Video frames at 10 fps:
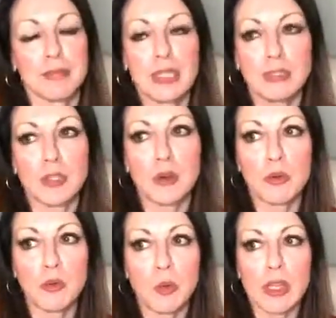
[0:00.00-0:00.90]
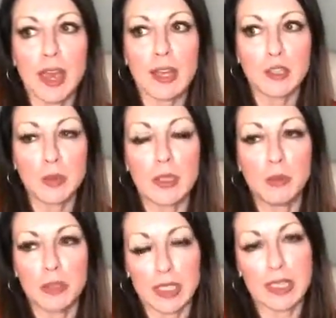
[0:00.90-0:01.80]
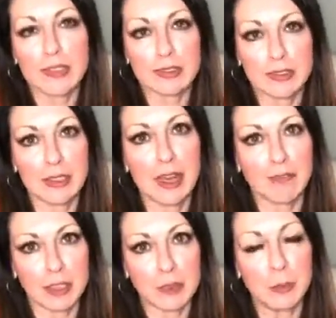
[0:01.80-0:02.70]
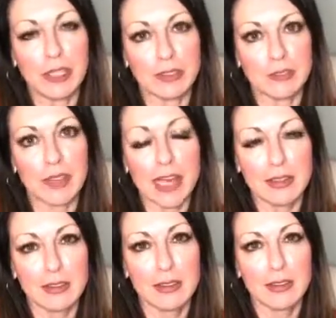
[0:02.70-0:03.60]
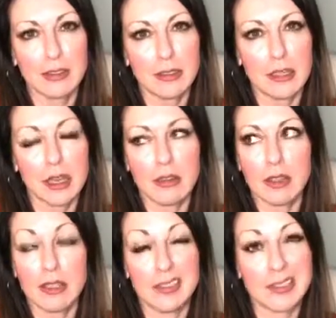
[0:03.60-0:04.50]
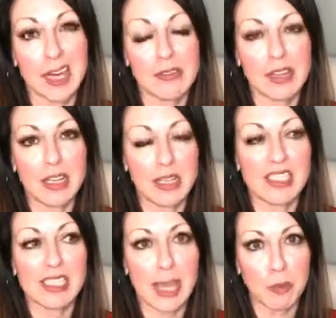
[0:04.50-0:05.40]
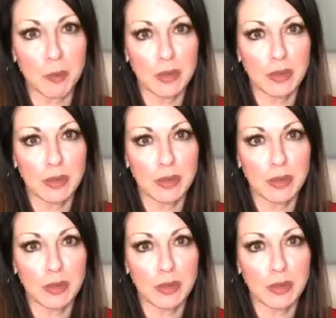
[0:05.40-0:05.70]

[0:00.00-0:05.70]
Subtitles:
So we actually will get addicted to Netflix because of that. It's kind of an escape.